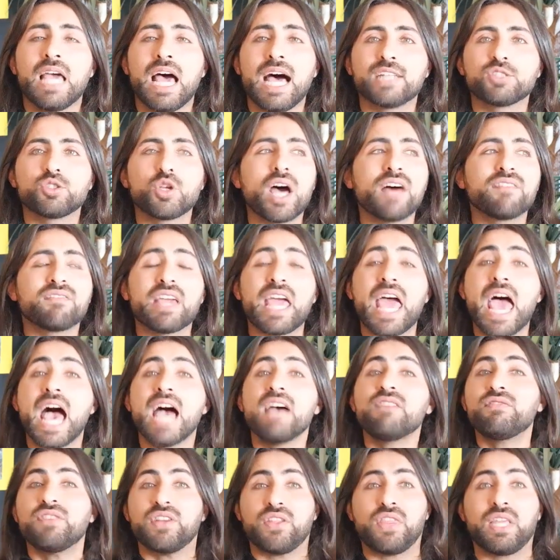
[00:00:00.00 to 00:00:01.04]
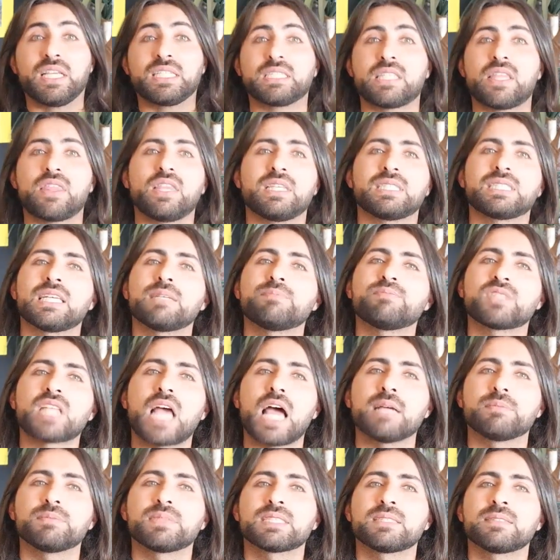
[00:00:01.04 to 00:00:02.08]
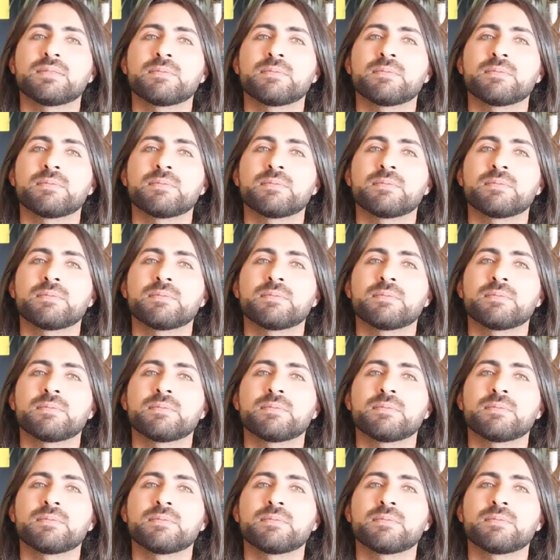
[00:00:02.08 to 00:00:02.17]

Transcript: And you have everything in the same time.